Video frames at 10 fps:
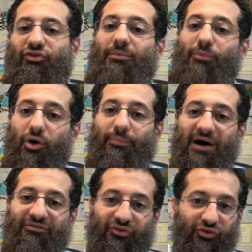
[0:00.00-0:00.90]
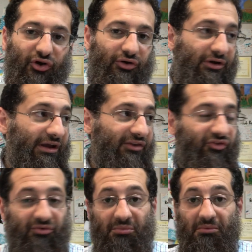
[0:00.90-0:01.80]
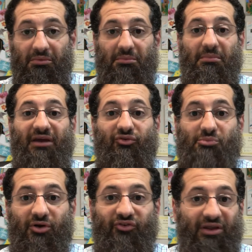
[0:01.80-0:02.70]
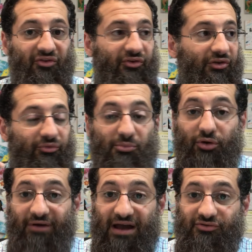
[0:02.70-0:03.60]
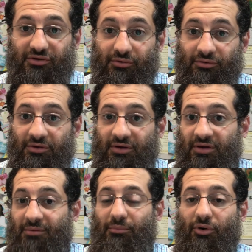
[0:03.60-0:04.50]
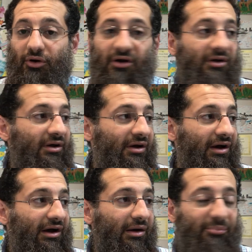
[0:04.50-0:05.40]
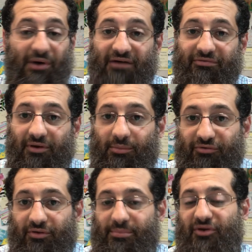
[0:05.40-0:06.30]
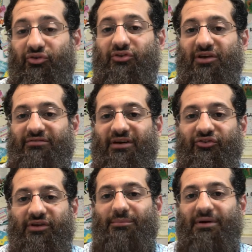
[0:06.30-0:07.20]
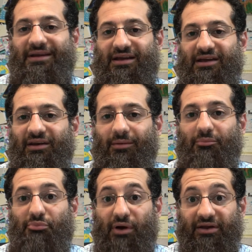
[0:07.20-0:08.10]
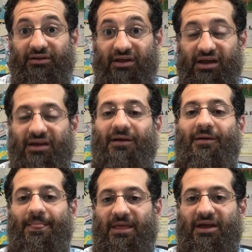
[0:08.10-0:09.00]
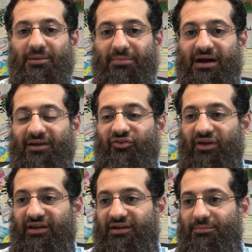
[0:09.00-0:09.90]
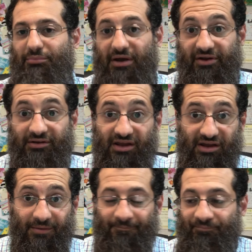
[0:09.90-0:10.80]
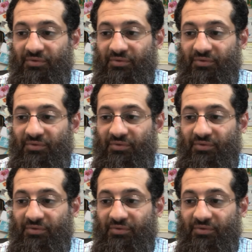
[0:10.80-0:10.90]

gives them more profit, so it makes more sense, it's more rational, more profitable for the person to invest their money in product A and buying and selling product A.